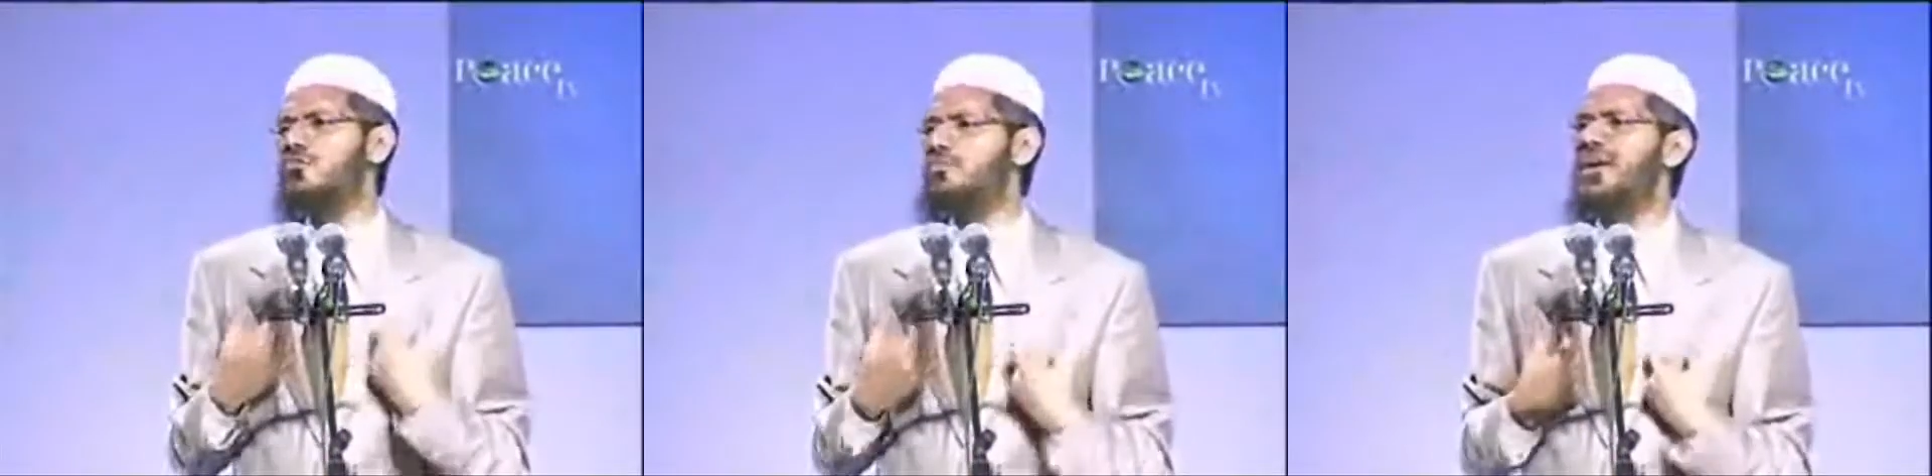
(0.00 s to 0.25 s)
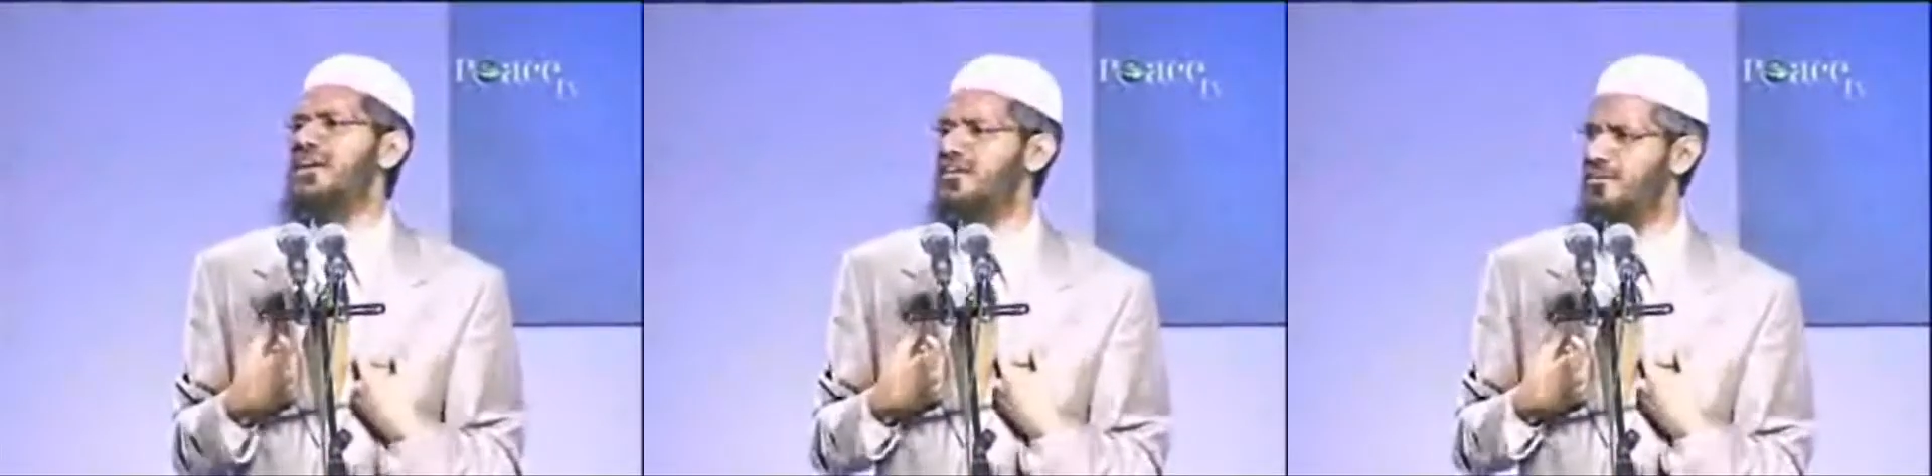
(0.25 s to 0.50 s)

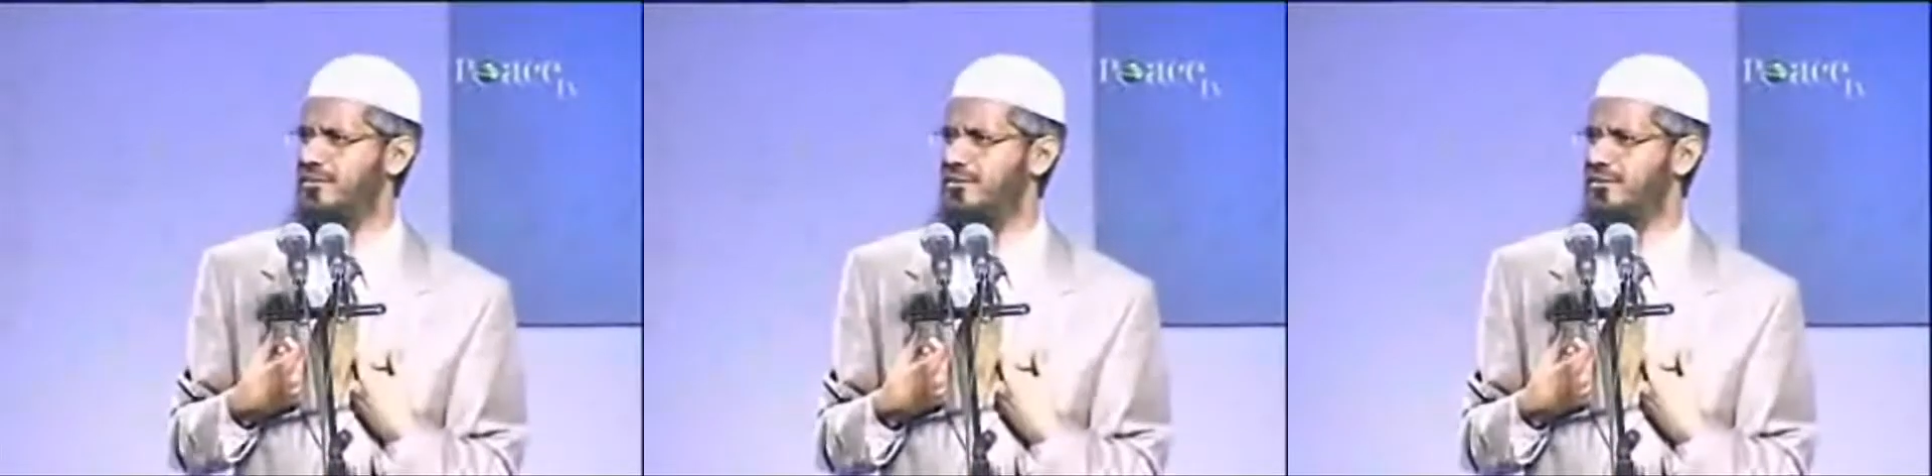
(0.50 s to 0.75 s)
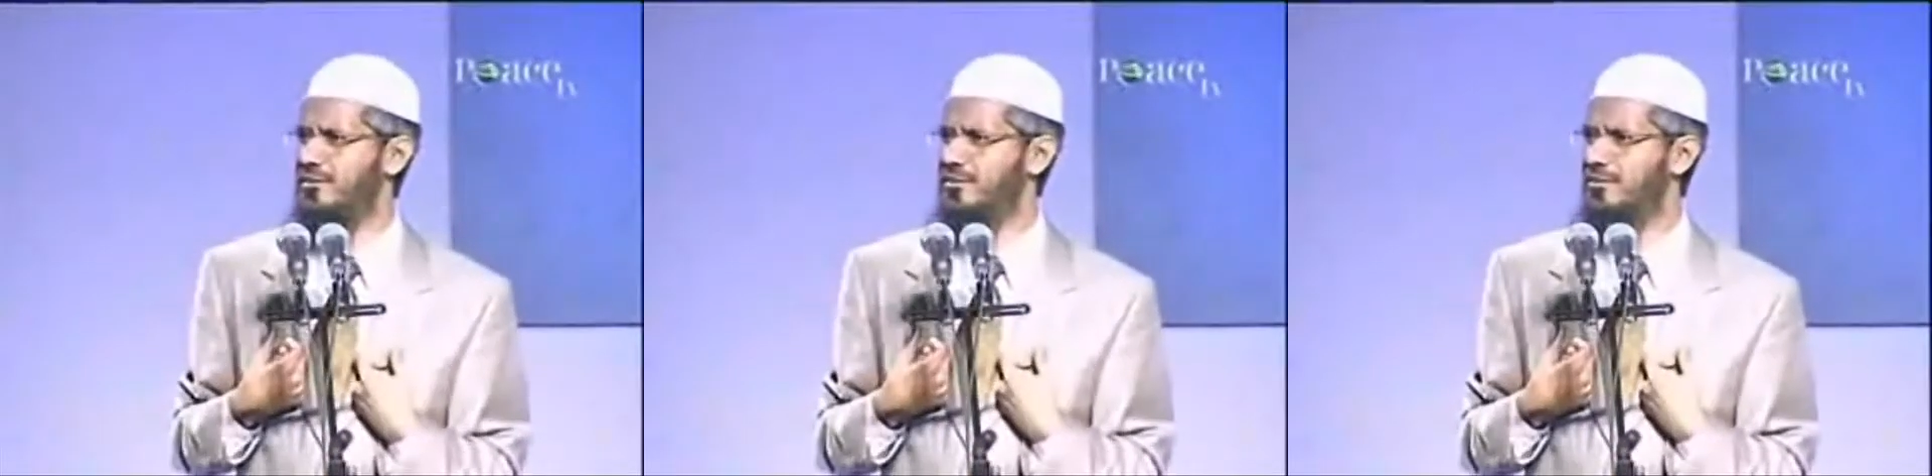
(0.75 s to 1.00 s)
speak.
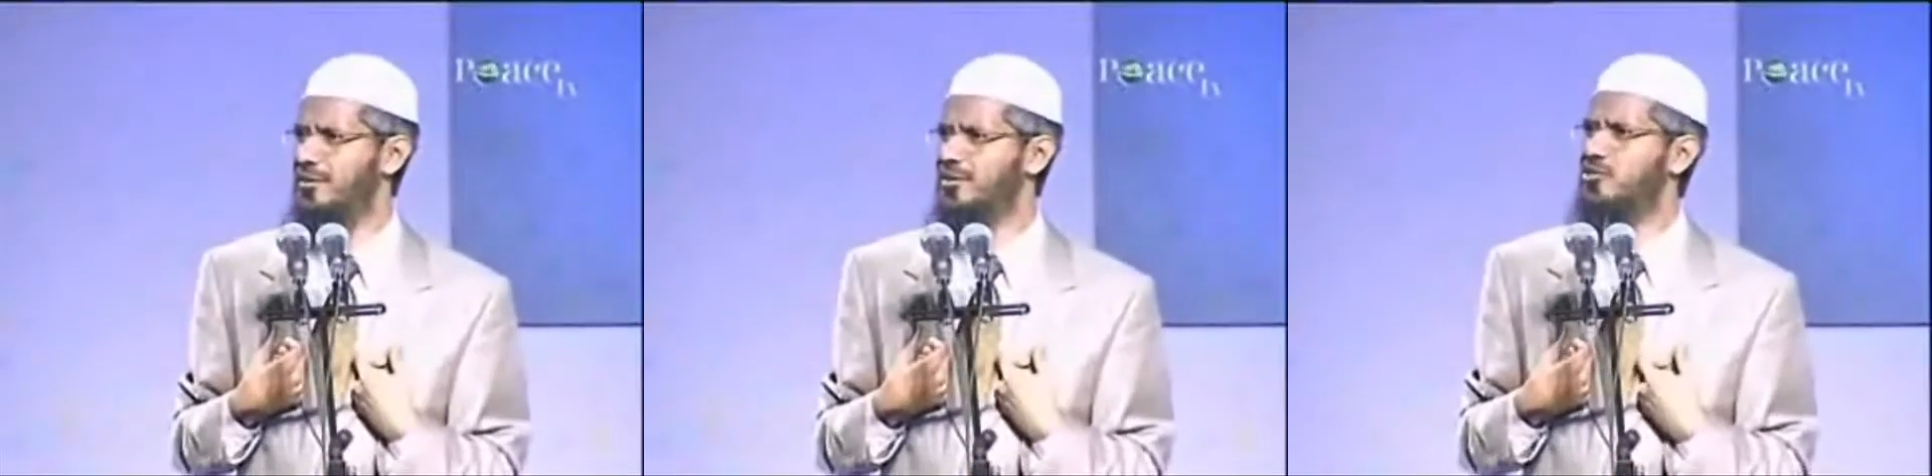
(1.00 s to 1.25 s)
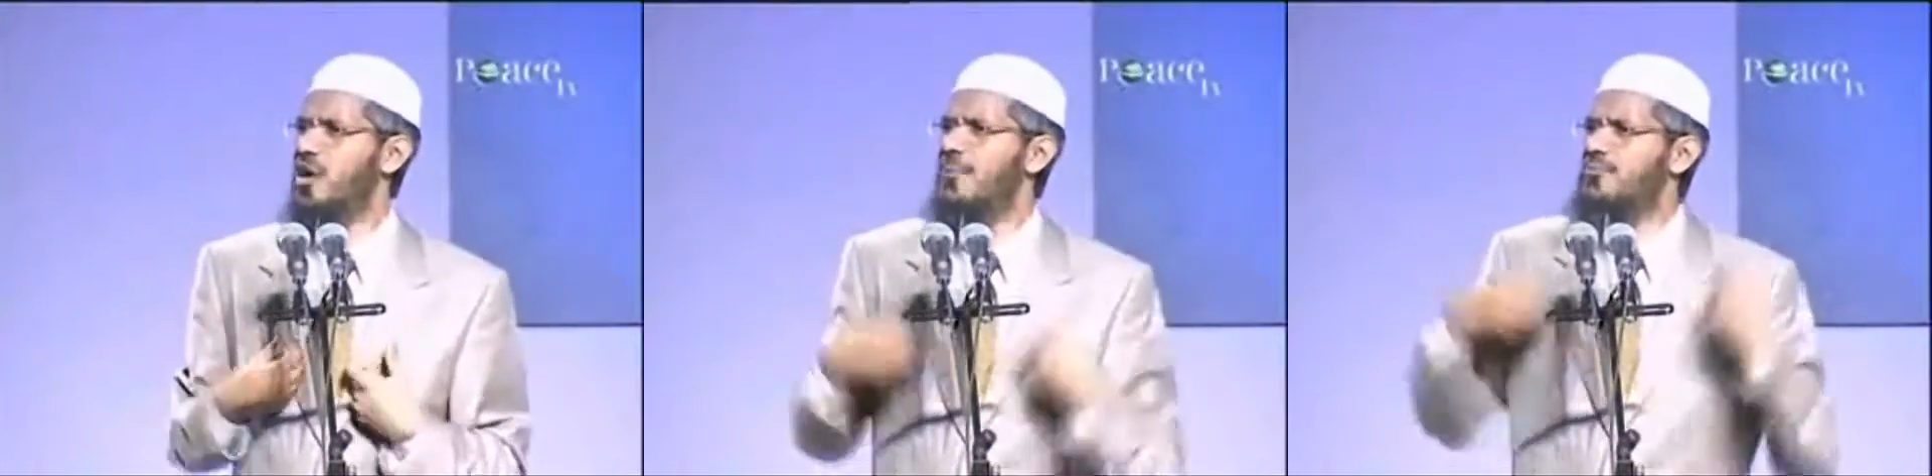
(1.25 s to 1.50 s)

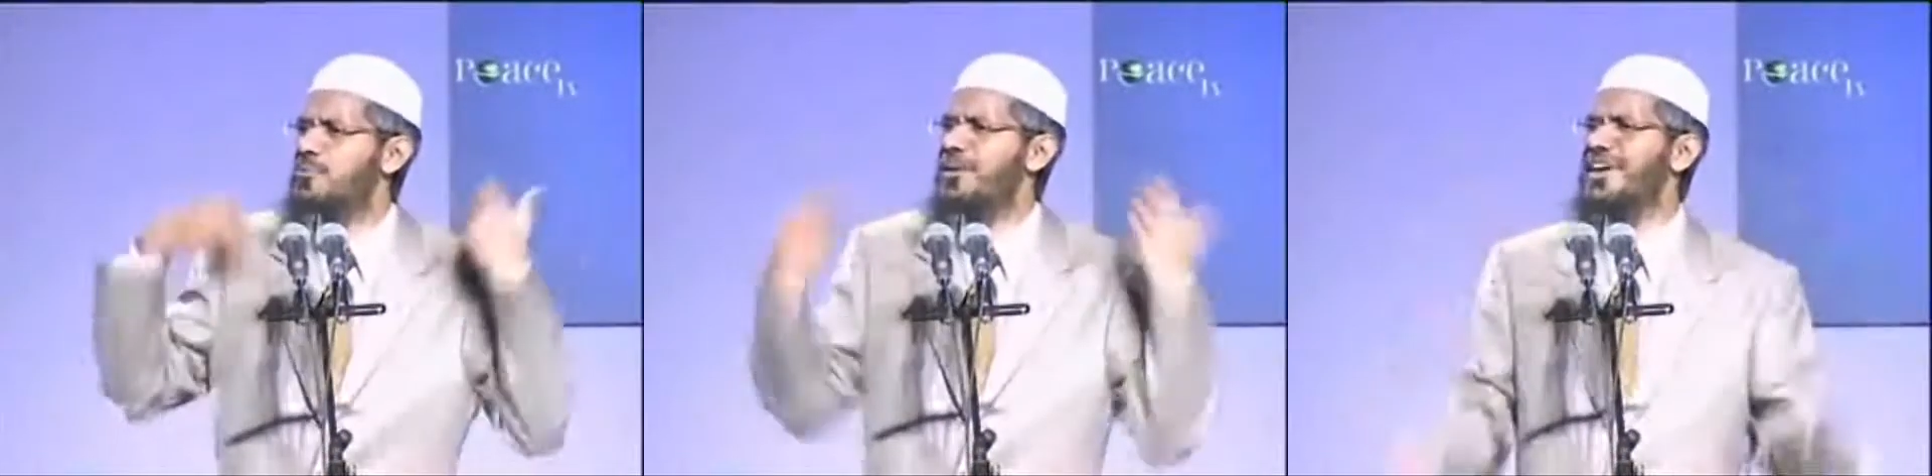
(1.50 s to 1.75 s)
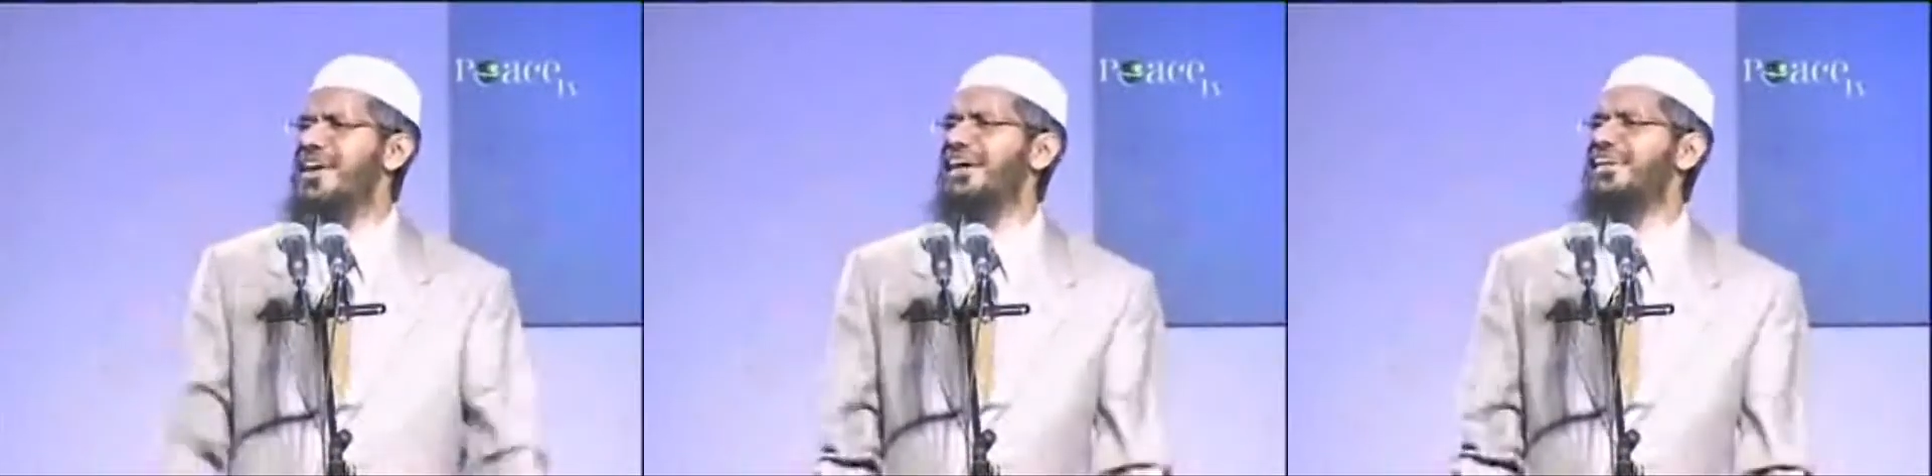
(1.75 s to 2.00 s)
So I'm
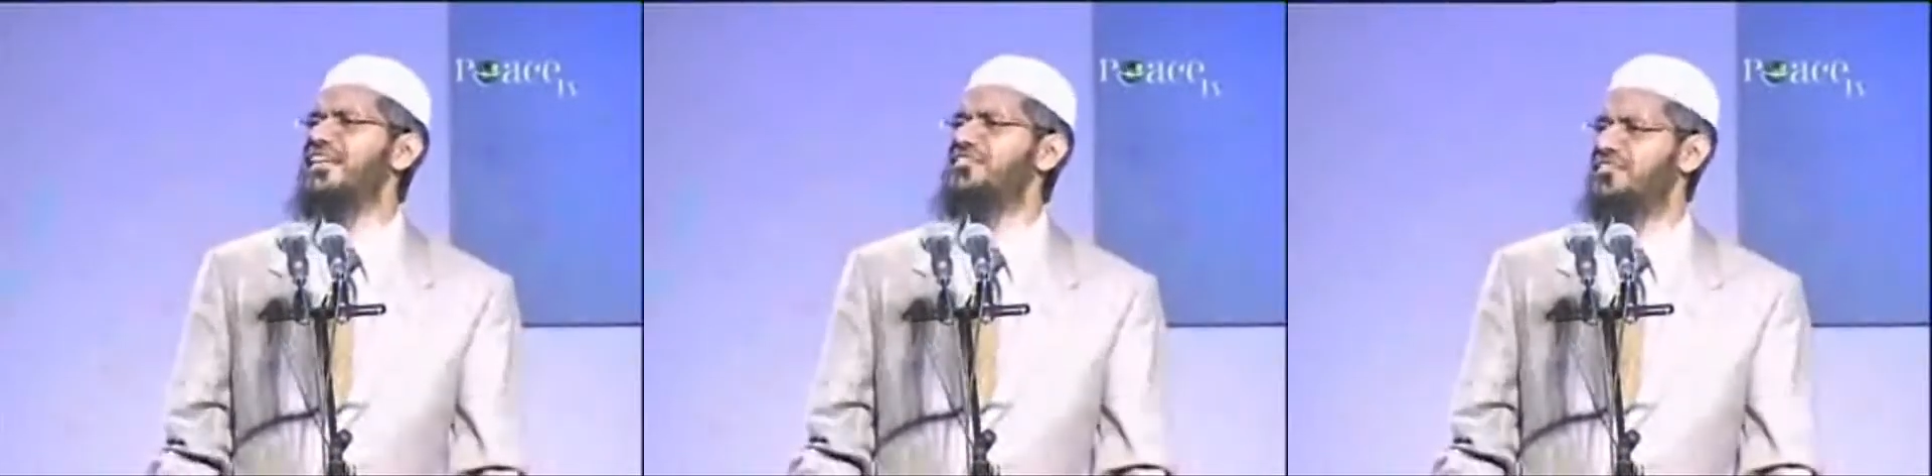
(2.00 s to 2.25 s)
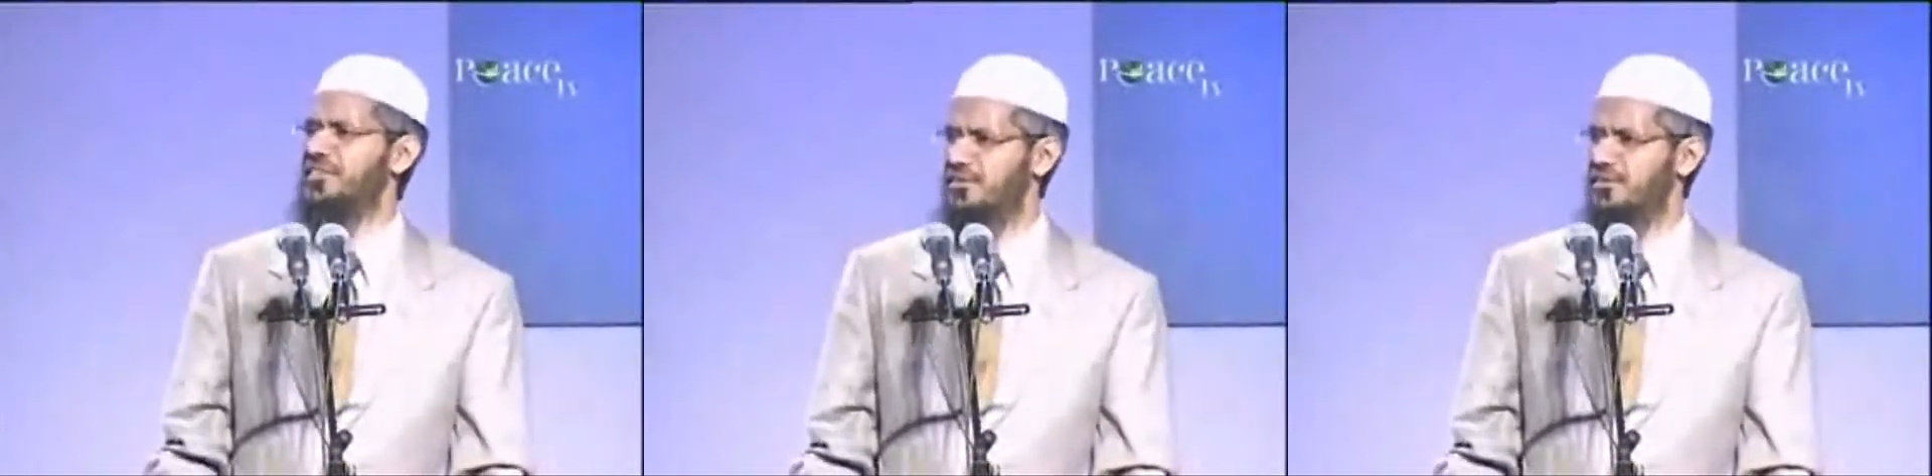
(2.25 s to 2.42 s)
speaking at least.